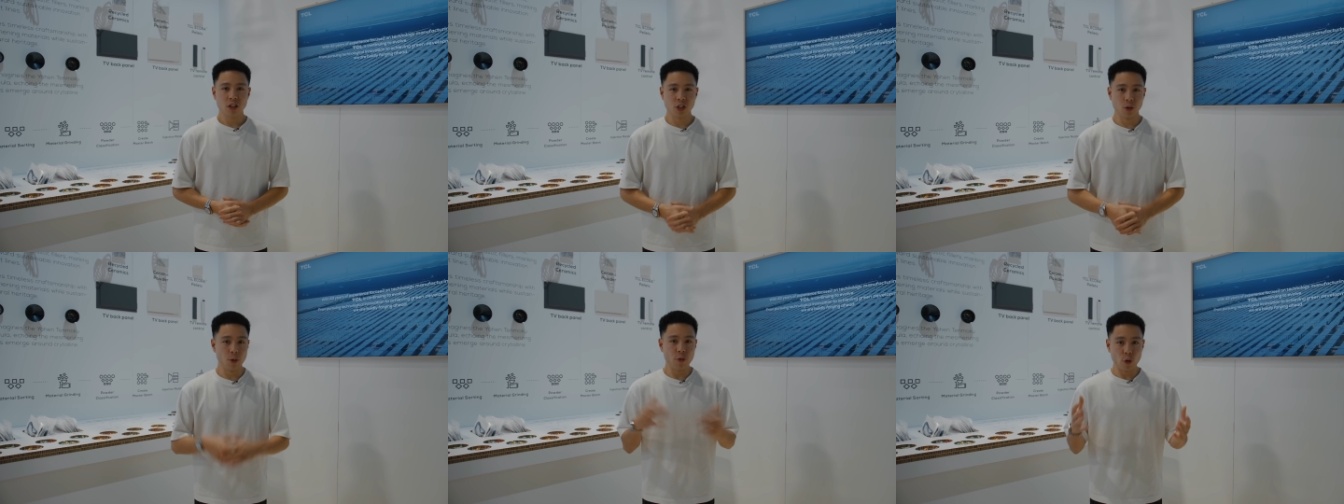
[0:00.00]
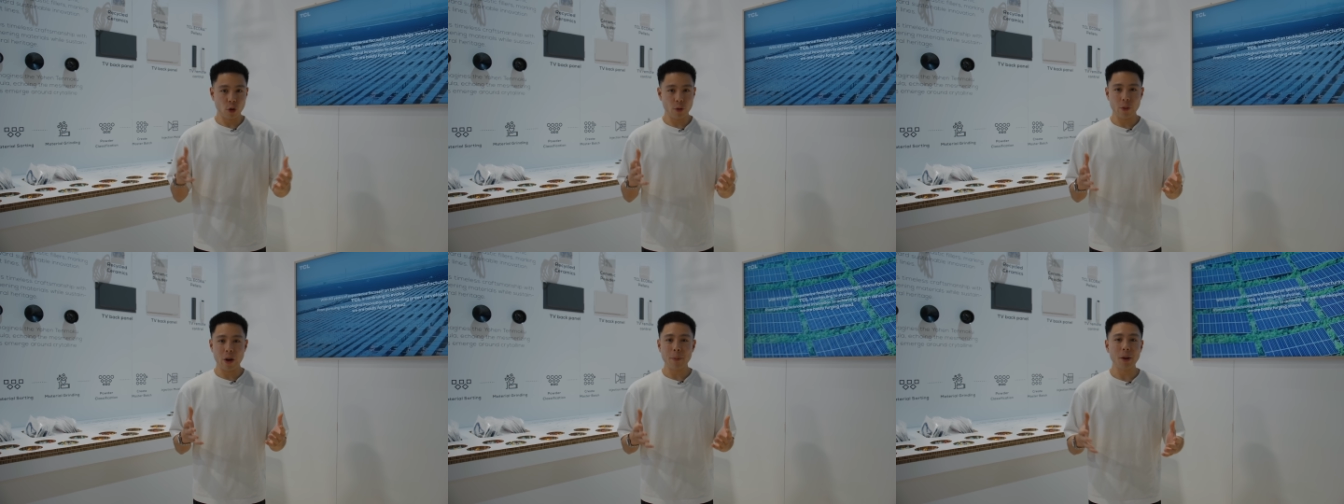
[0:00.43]
So
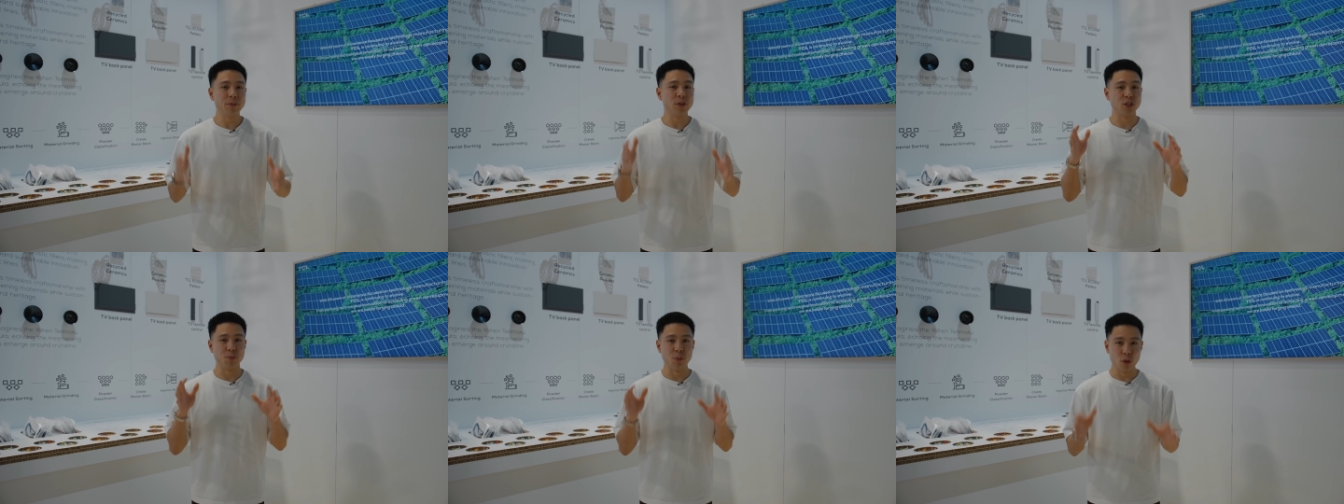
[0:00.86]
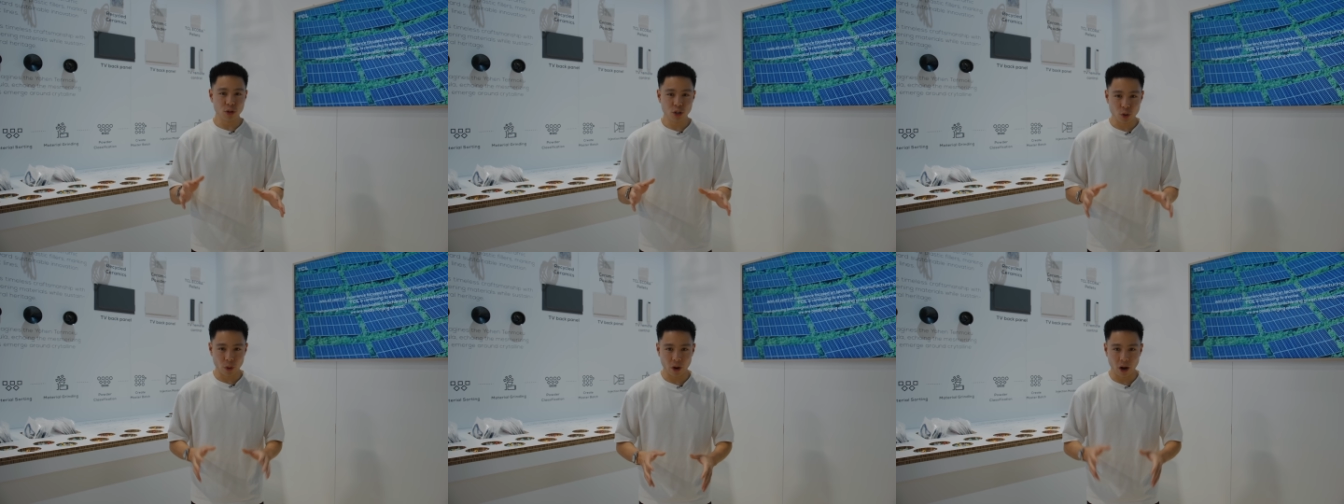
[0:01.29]
before we wrap up this
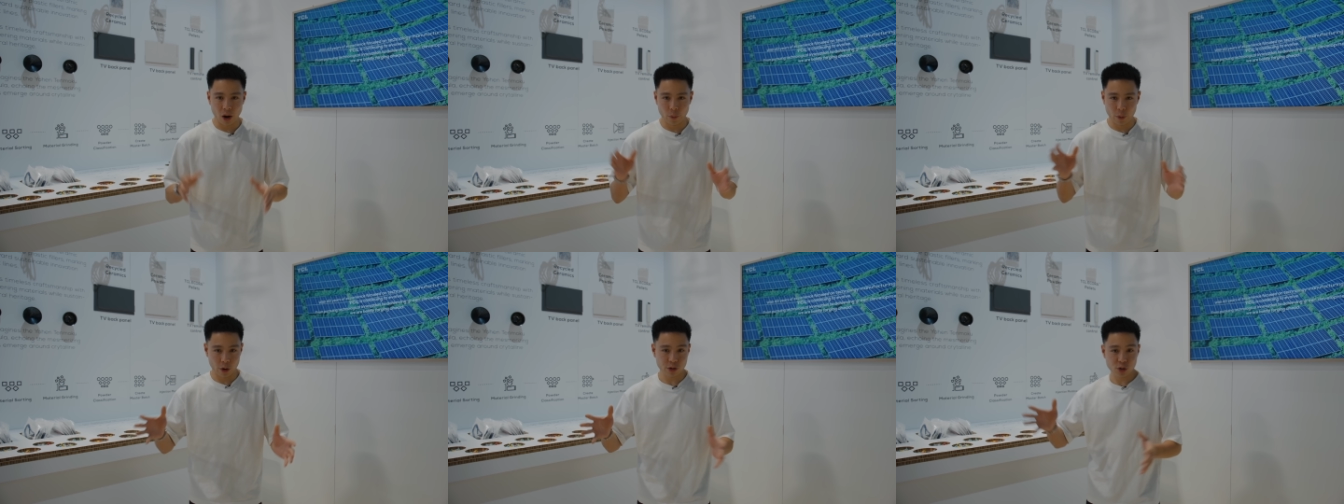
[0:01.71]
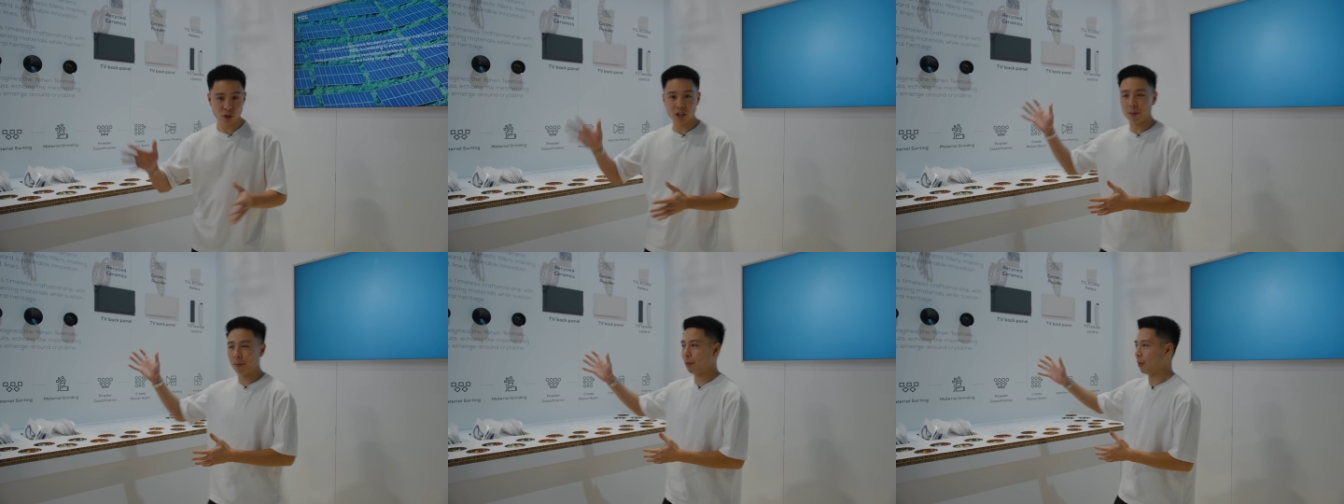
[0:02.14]
booth tour, we're also
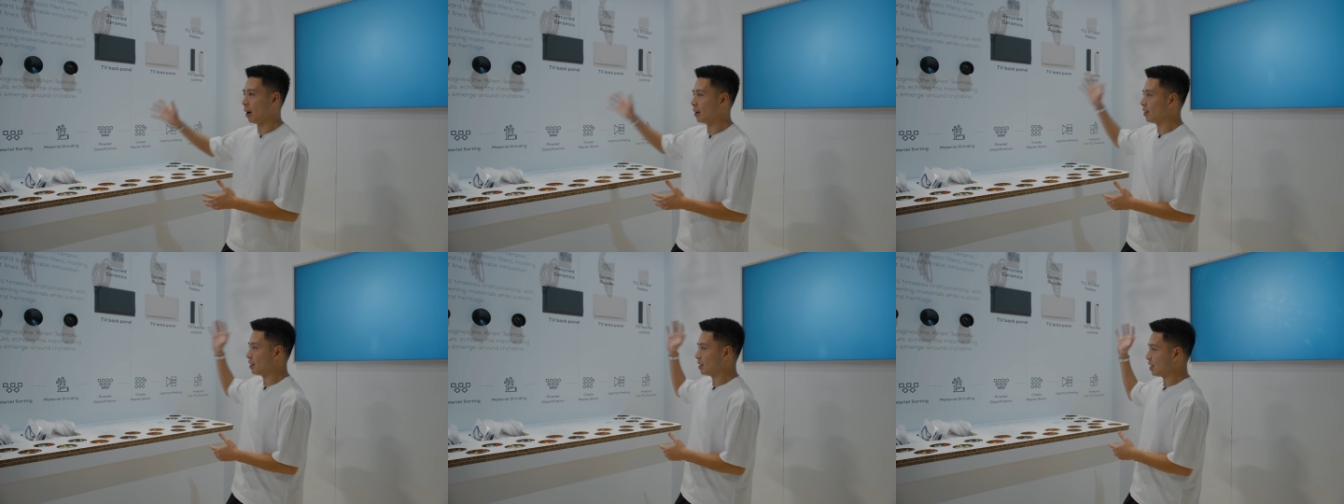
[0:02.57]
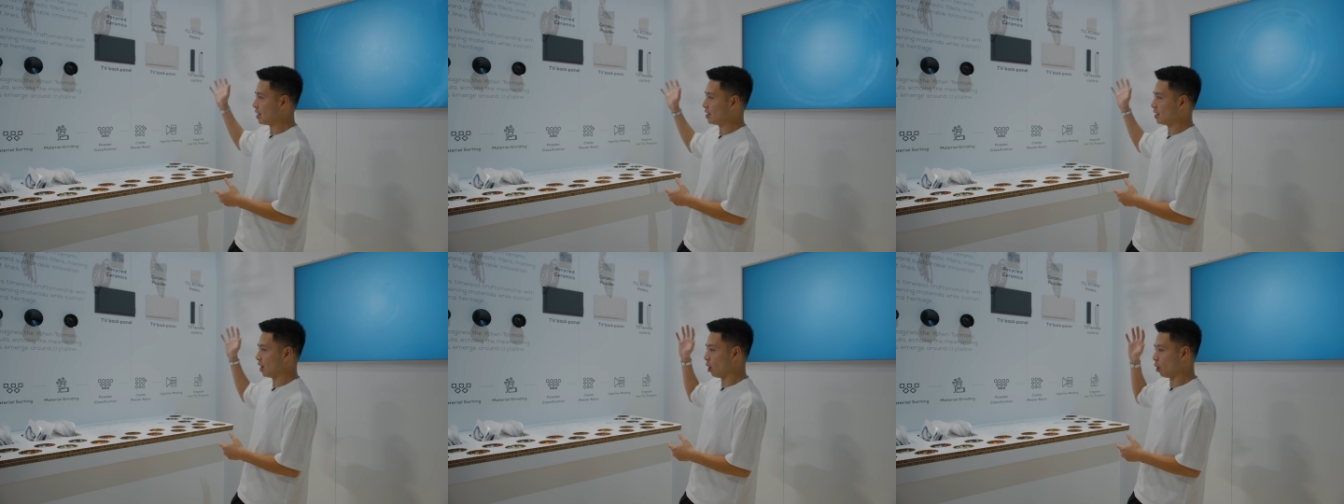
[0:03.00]
stopping by the
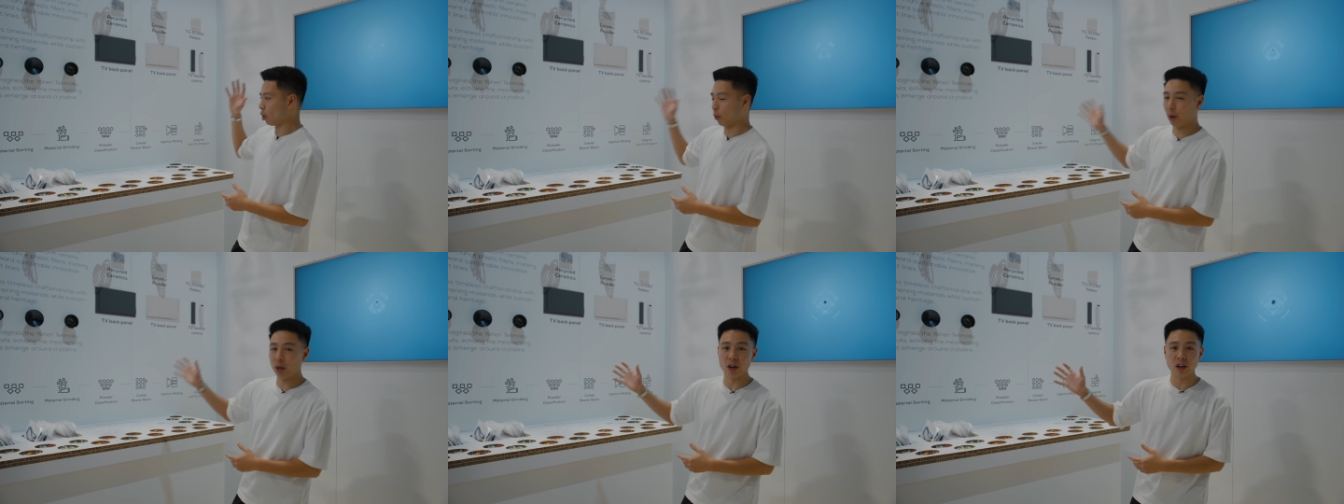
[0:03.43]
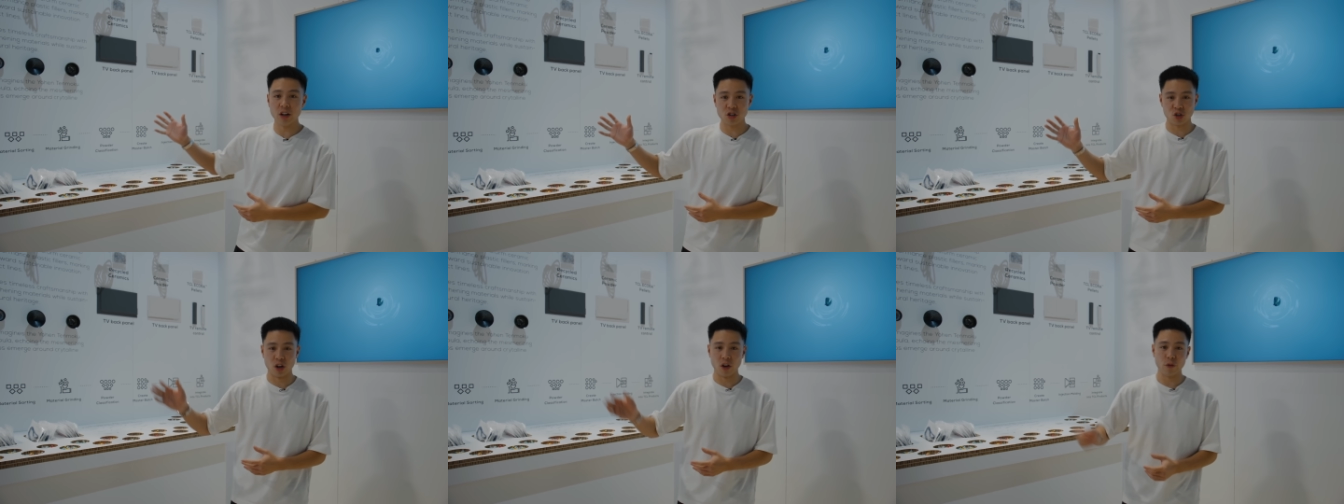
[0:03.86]
TCL Green
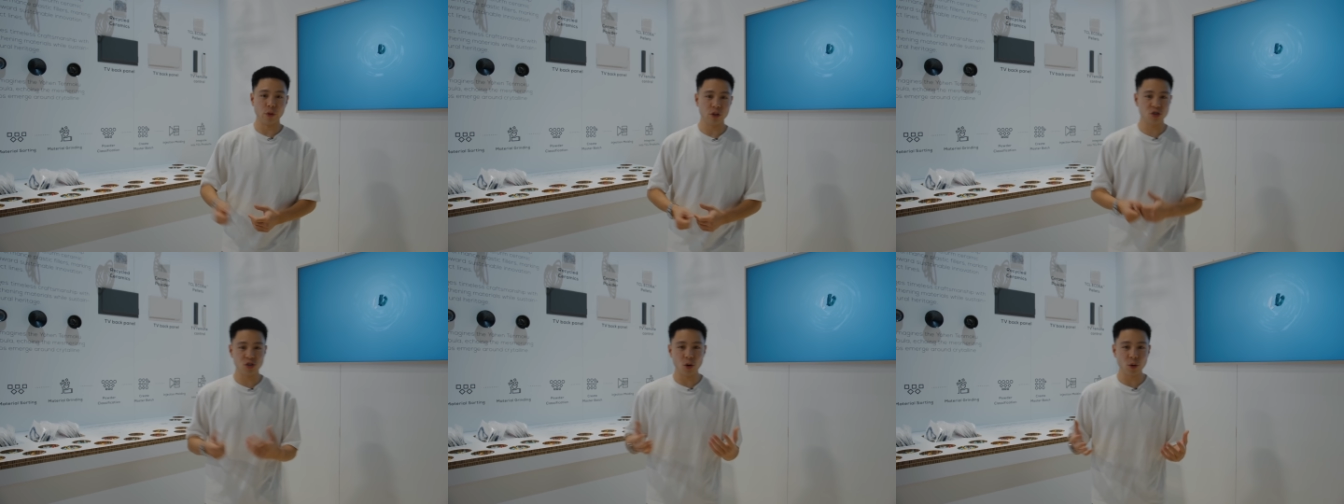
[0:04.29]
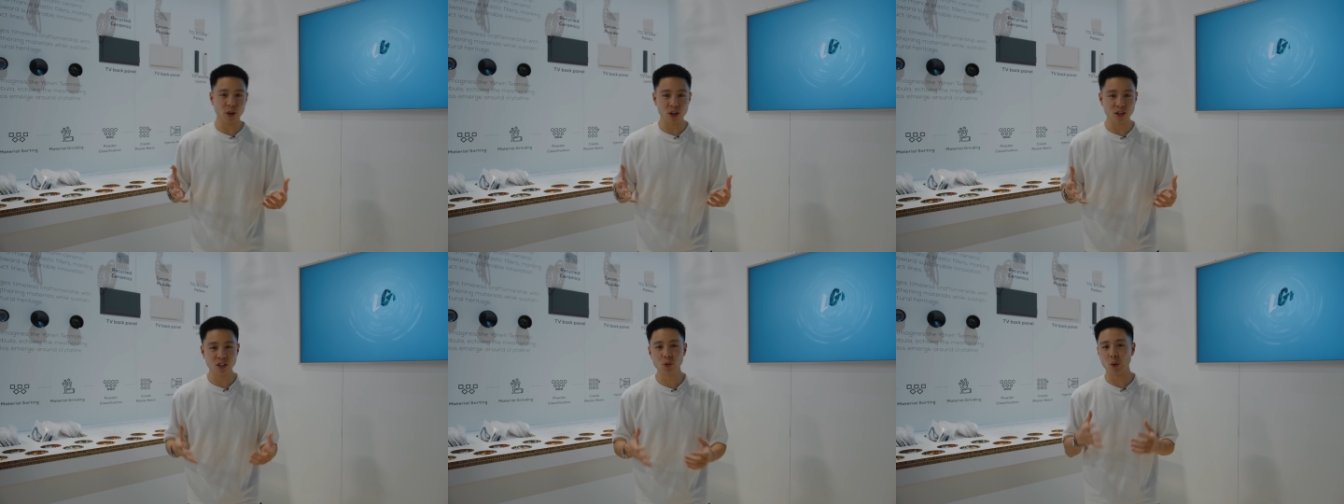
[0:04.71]
Initiative, which
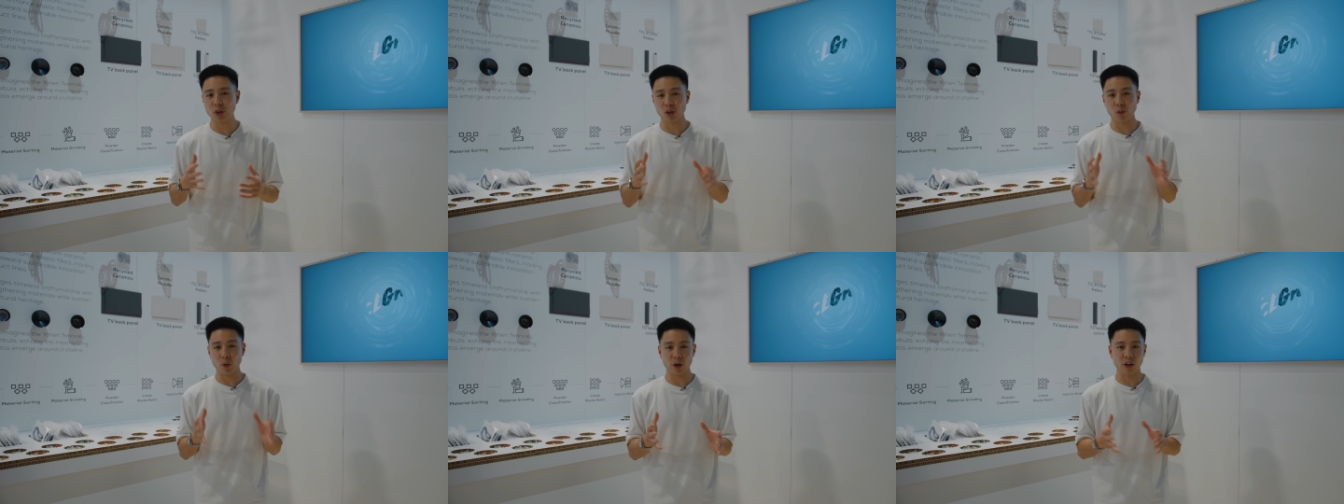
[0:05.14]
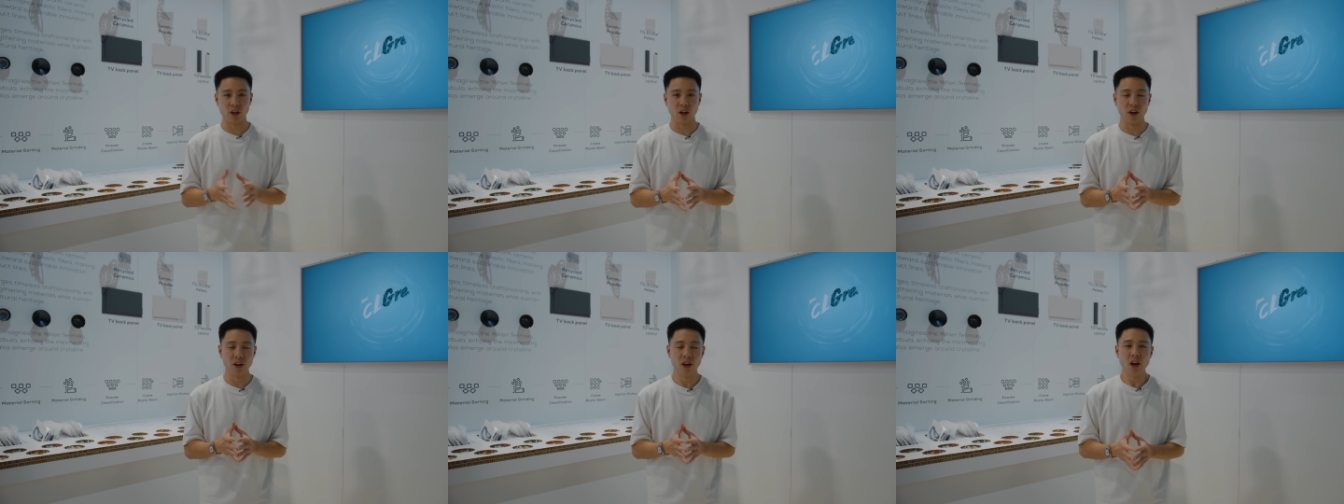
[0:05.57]
showcases what they're working
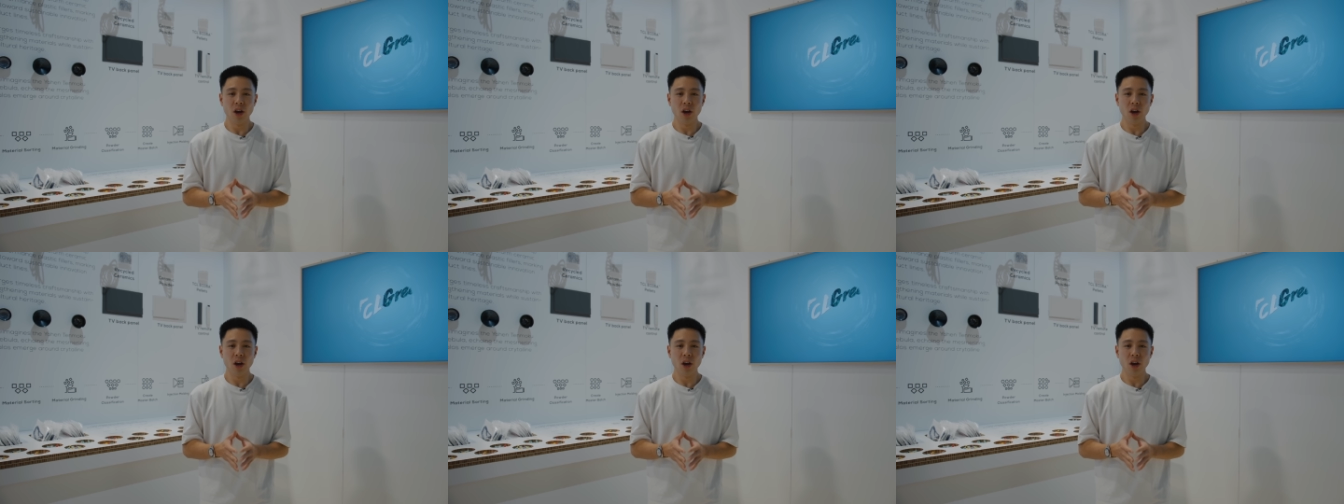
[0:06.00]
on